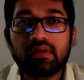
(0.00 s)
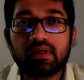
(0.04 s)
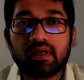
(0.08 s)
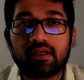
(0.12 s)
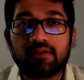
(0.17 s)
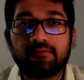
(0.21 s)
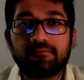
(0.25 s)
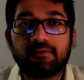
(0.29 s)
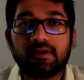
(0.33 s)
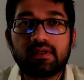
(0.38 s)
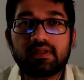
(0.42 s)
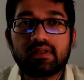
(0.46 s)

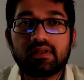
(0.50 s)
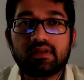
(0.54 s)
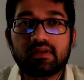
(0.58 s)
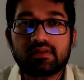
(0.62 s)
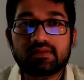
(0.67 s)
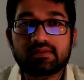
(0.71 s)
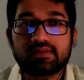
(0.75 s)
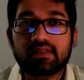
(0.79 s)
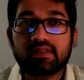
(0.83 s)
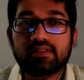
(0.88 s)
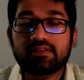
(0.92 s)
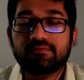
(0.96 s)
In fact, it
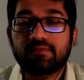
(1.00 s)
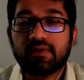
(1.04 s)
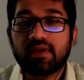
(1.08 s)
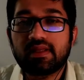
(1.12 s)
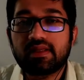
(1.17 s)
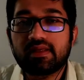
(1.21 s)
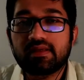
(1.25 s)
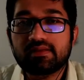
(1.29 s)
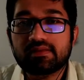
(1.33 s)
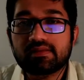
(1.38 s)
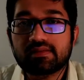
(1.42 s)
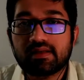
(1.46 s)
is these
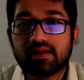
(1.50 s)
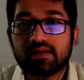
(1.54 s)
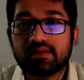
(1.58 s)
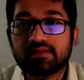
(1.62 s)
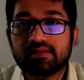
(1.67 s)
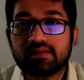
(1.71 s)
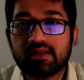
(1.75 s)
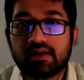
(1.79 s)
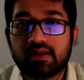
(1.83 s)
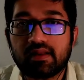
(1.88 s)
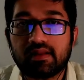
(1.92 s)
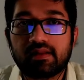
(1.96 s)
various states
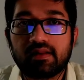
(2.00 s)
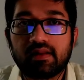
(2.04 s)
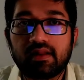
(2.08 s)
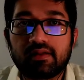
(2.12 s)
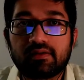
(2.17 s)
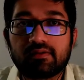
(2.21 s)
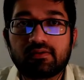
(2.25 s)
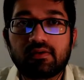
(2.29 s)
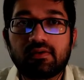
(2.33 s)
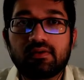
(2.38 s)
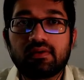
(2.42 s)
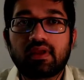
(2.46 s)
that an
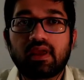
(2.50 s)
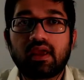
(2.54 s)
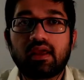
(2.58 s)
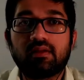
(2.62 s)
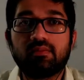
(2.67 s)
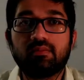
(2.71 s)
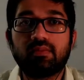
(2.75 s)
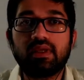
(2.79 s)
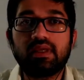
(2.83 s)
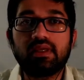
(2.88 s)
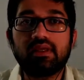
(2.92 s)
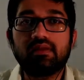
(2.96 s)
electron
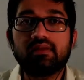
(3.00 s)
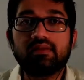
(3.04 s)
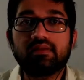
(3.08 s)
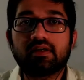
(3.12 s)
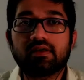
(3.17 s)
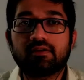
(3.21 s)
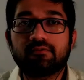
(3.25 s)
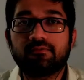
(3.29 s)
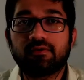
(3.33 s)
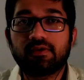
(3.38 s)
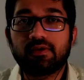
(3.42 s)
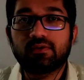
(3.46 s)
can be in
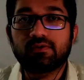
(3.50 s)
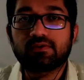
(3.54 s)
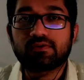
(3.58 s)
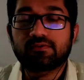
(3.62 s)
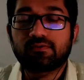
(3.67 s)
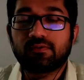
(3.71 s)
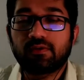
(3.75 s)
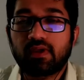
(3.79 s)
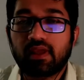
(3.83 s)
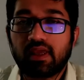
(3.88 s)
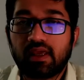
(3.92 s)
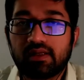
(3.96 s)
that we use
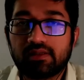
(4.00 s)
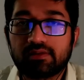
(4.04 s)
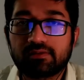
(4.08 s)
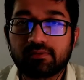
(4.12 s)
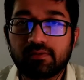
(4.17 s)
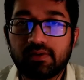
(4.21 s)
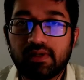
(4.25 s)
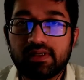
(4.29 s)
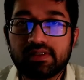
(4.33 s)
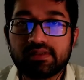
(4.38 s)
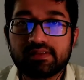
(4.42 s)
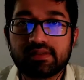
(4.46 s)
for
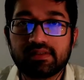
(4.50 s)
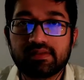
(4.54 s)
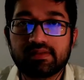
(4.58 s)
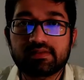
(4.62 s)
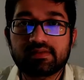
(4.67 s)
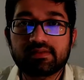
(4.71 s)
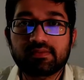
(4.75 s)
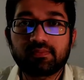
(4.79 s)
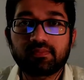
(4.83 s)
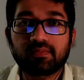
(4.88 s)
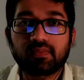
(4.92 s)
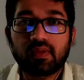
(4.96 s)

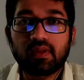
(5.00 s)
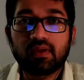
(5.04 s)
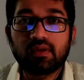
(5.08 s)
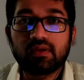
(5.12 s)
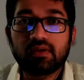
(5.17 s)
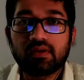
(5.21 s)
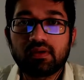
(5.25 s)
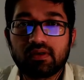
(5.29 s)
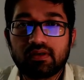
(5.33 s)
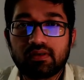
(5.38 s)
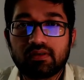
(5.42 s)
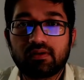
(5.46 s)
calculations,
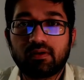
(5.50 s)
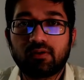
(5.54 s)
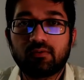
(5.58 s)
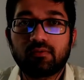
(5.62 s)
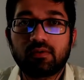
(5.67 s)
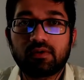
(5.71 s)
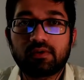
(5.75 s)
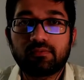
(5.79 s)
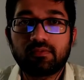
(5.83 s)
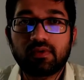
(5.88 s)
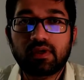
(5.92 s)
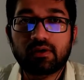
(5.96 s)
or
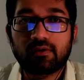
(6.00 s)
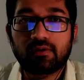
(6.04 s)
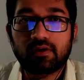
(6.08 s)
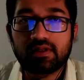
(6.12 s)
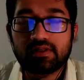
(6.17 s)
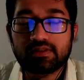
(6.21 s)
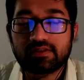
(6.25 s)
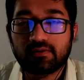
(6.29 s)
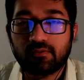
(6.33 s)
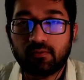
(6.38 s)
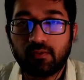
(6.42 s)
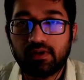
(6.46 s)
what we call
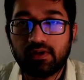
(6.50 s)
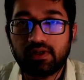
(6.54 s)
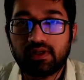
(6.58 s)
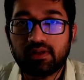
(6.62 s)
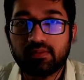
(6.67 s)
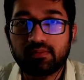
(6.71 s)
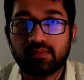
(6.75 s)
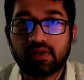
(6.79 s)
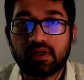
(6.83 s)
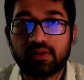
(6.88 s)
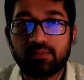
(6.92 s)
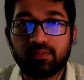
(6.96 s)
as
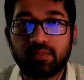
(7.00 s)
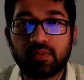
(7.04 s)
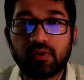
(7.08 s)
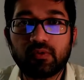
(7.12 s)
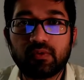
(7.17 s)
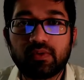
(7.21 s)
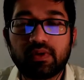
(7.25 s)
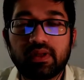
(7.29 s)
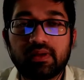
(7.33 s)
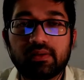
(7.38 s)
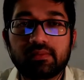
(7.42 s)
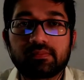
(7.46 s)
quantum
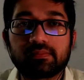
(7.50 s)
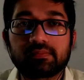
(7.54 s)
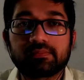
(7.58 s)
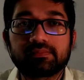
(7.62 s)
computing.